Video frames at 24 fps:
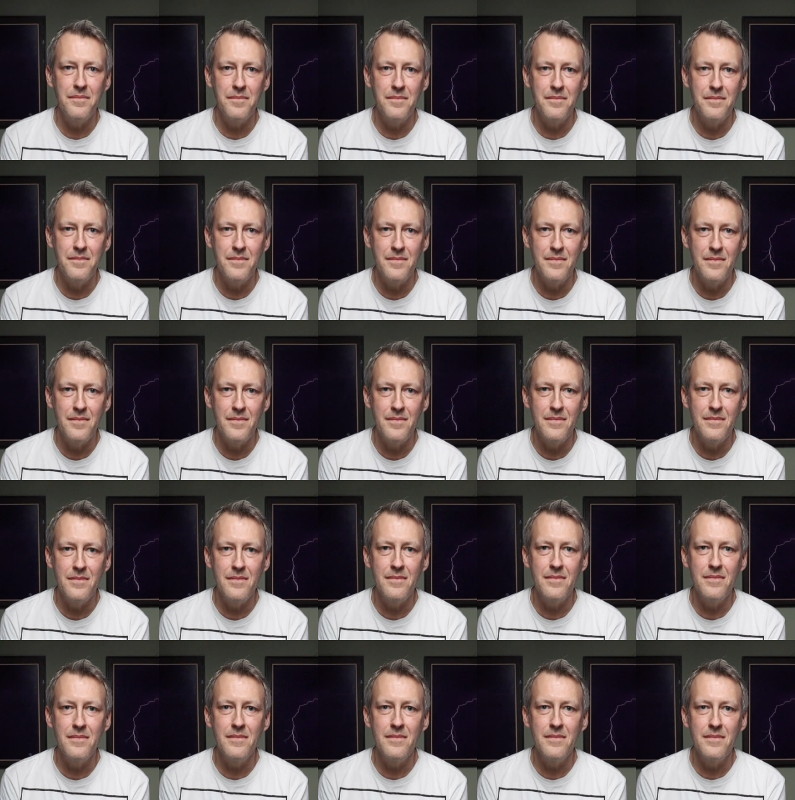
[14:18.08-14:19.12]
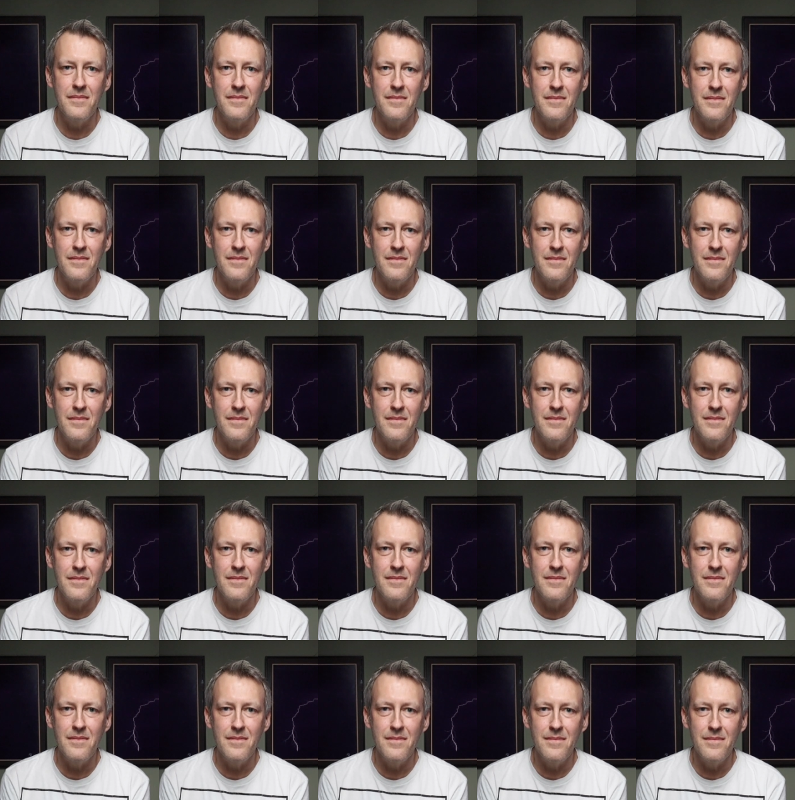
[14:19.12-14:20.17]

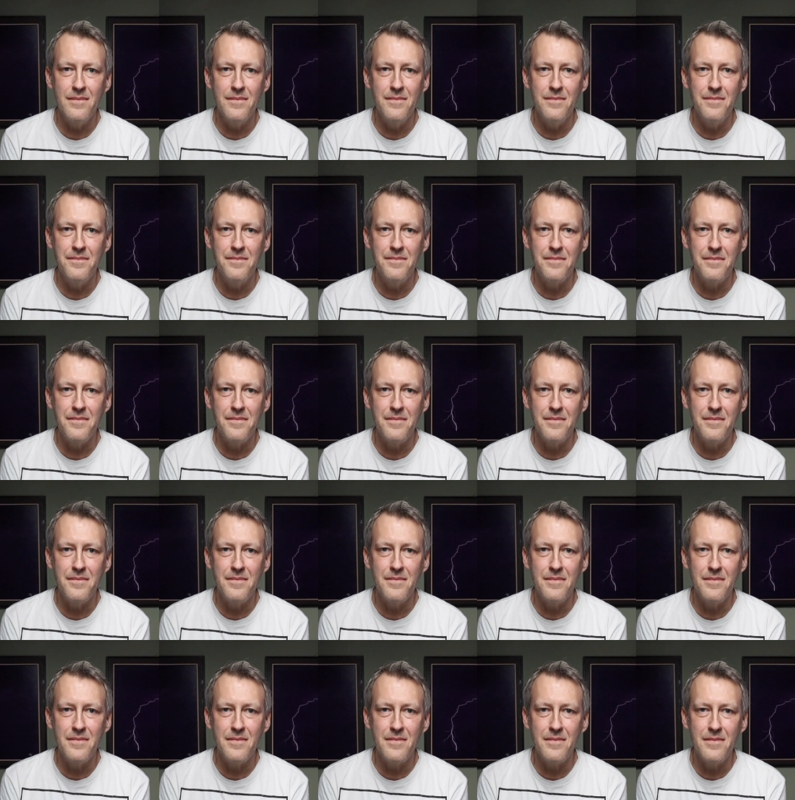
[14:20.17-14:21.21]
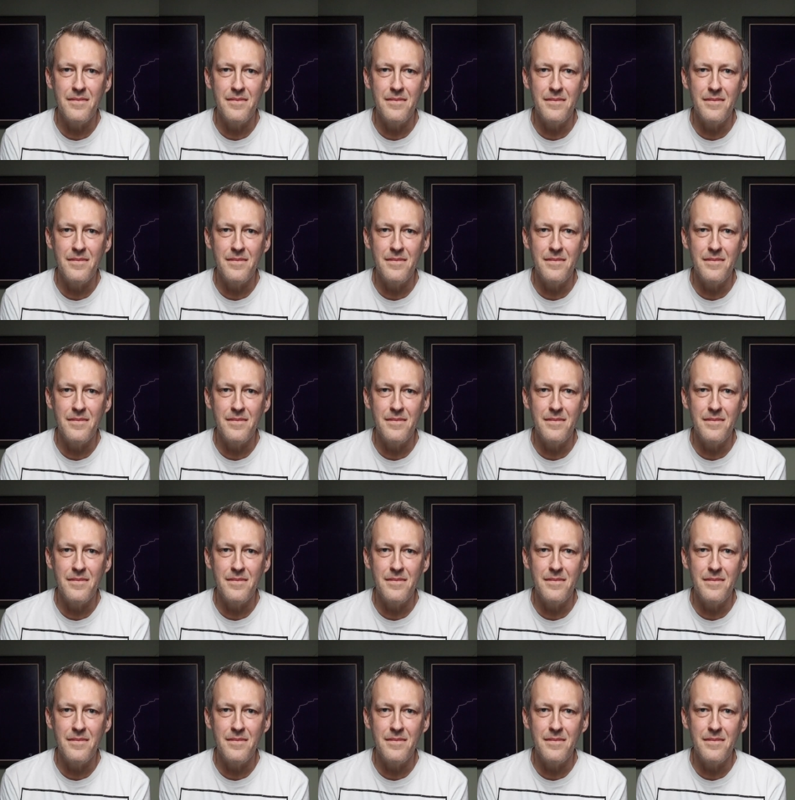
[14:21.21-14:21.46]
(no one is talking)